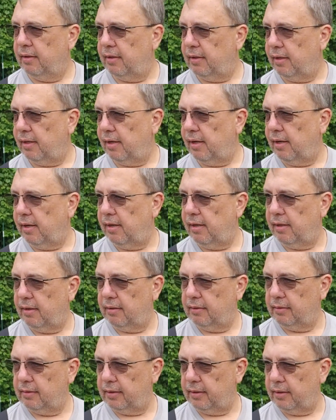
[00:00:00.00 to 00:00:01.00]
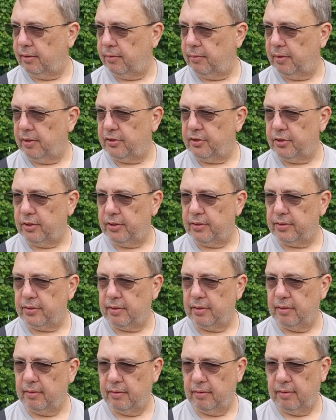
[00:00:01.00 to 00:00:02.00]
It's just
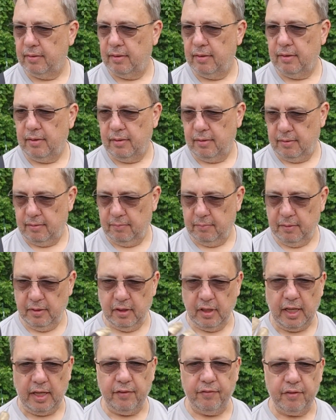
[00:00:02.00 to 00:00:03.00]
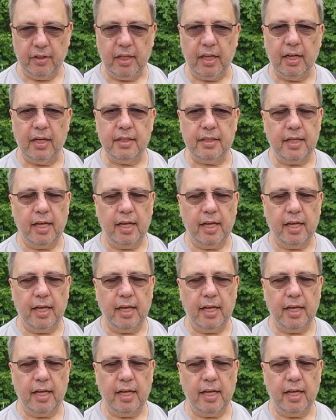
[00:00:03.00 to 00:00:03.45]
with life, a lot of